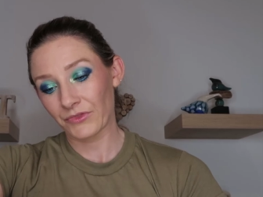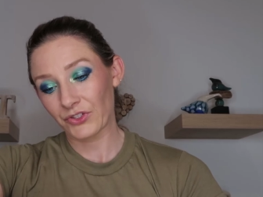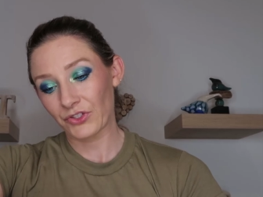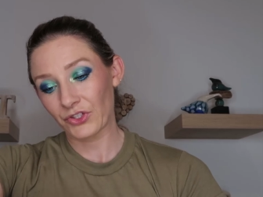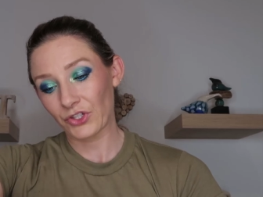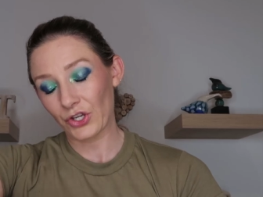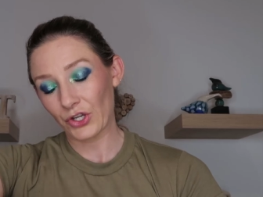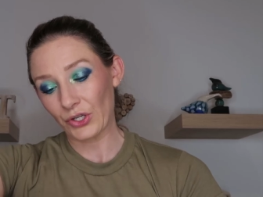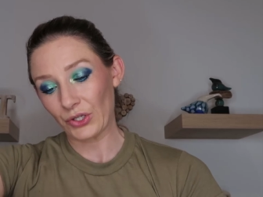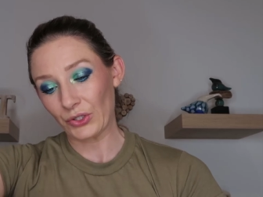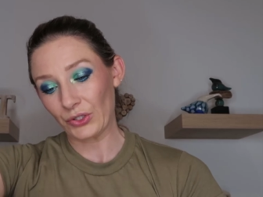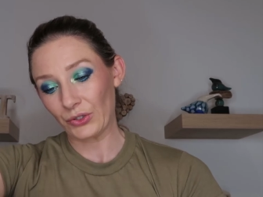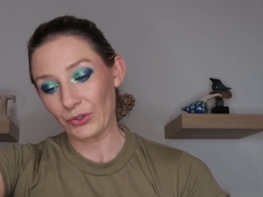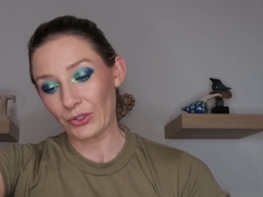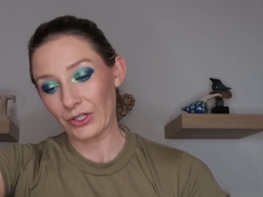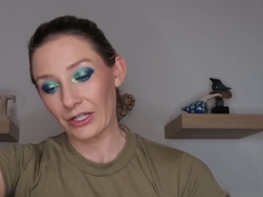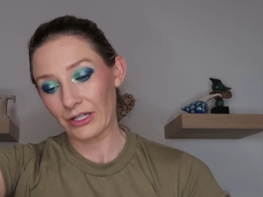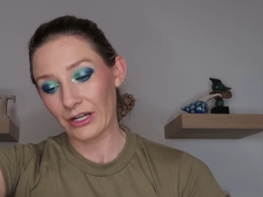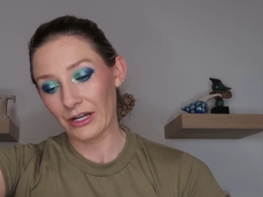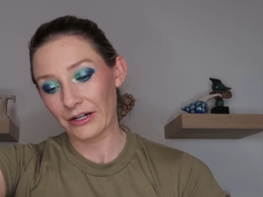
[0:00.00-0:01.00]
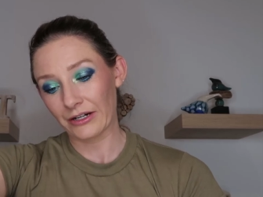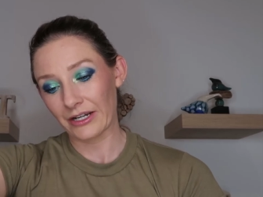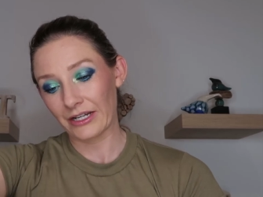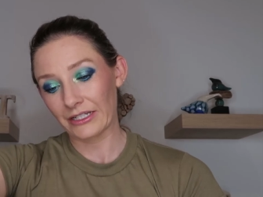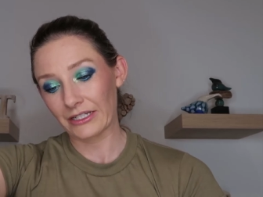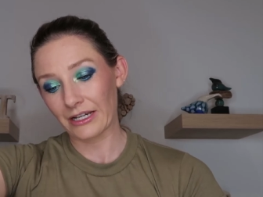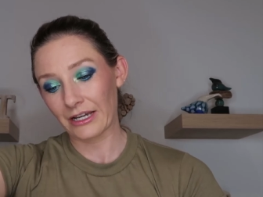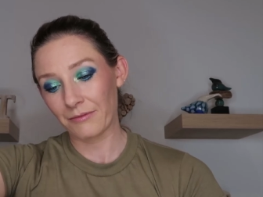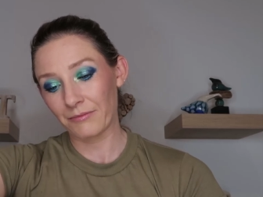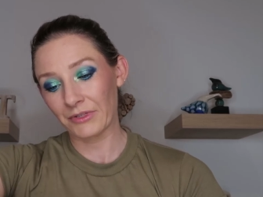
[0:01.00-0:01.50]
So, all
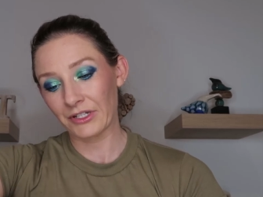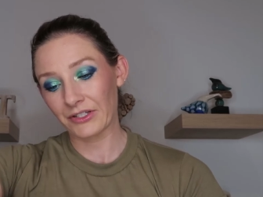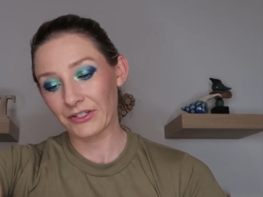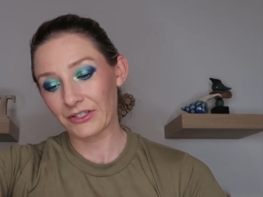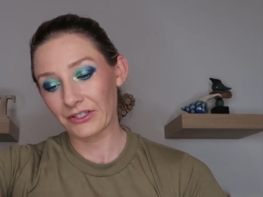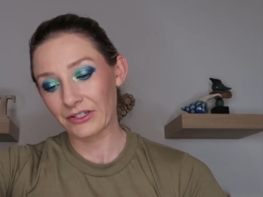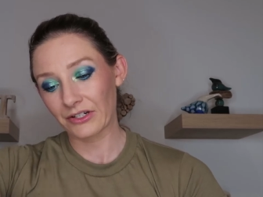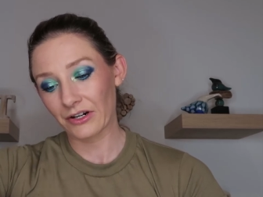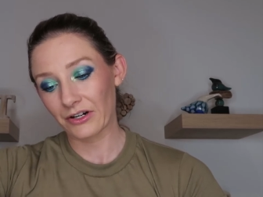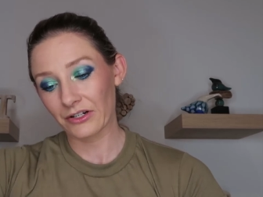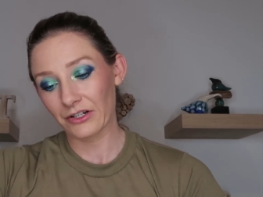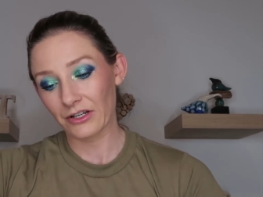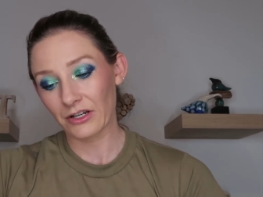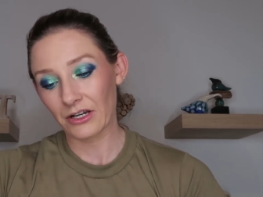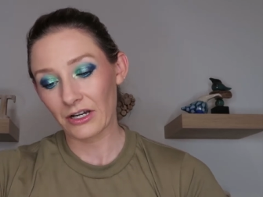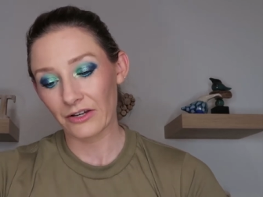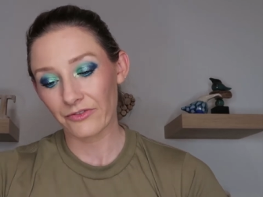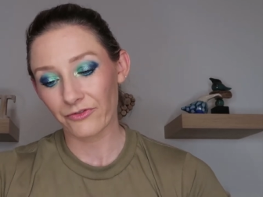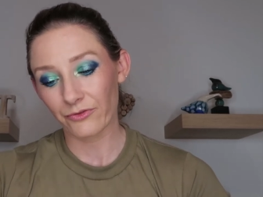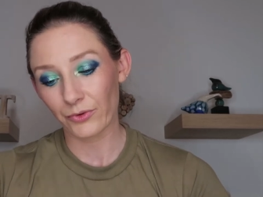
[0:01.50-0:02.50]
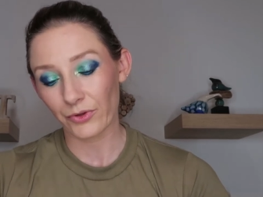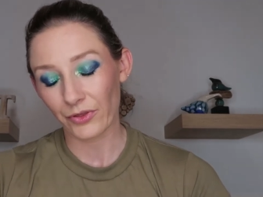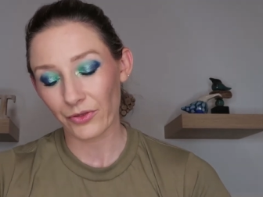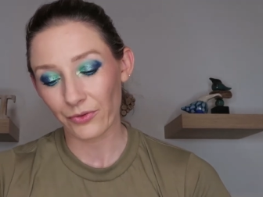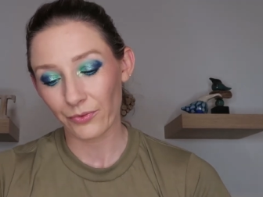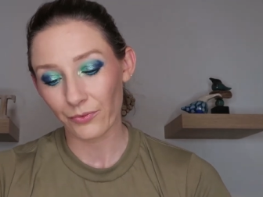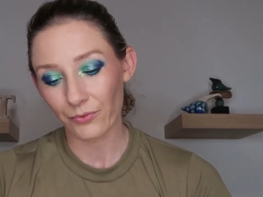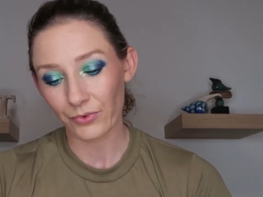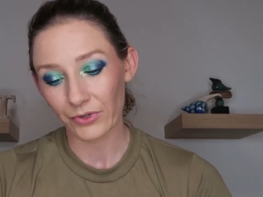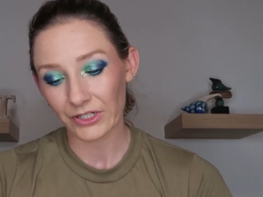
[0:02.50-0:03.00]
right, I'm gonna start off
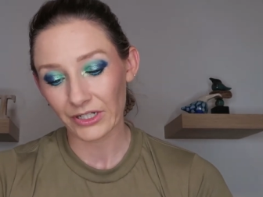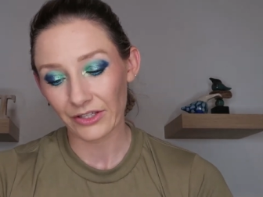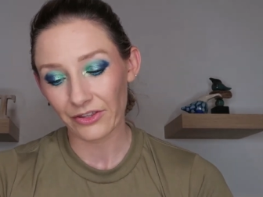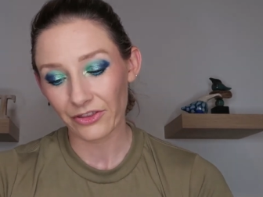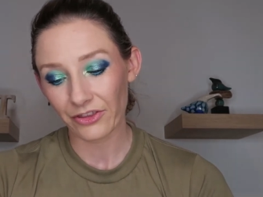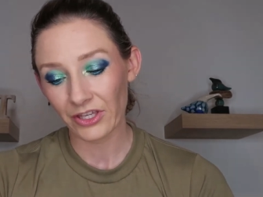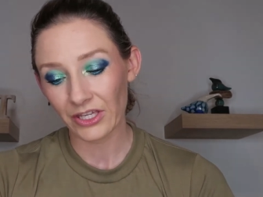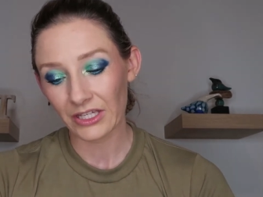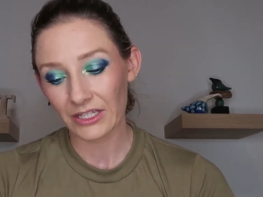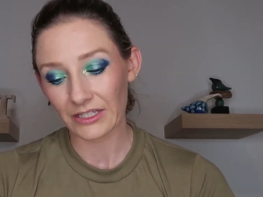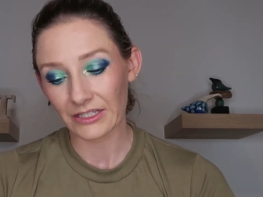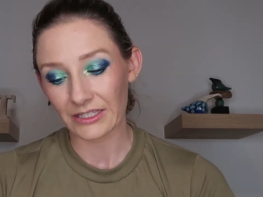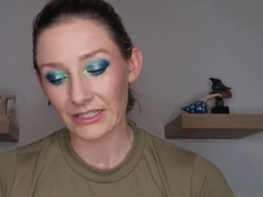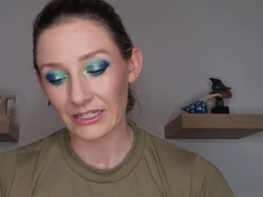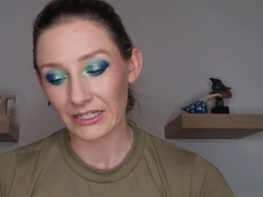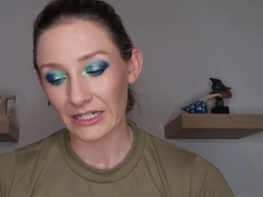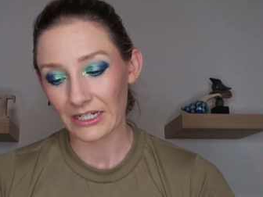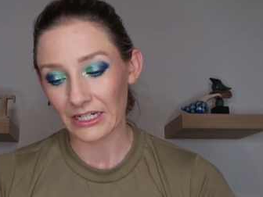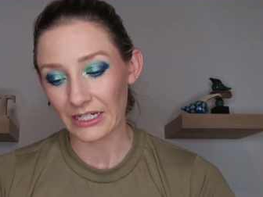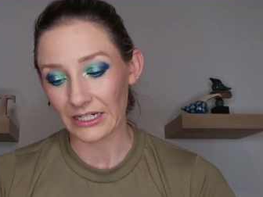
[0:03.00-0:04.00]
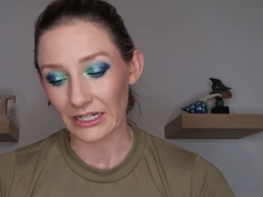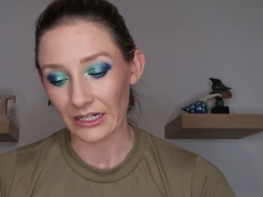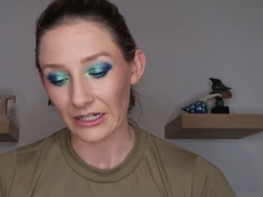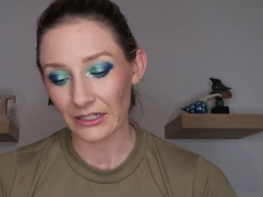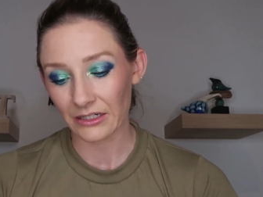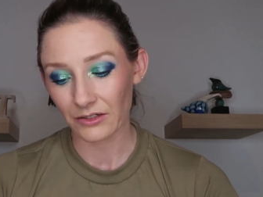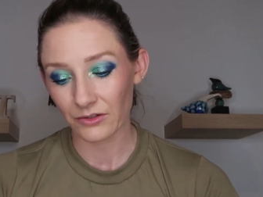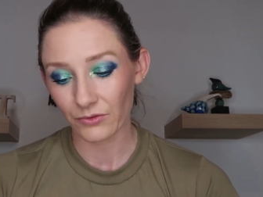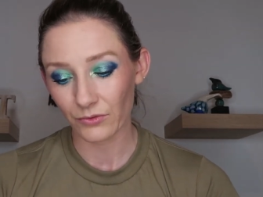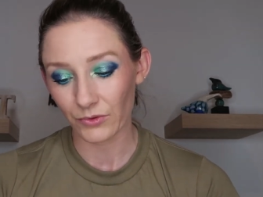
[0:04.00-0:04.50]
with what I think is Nina,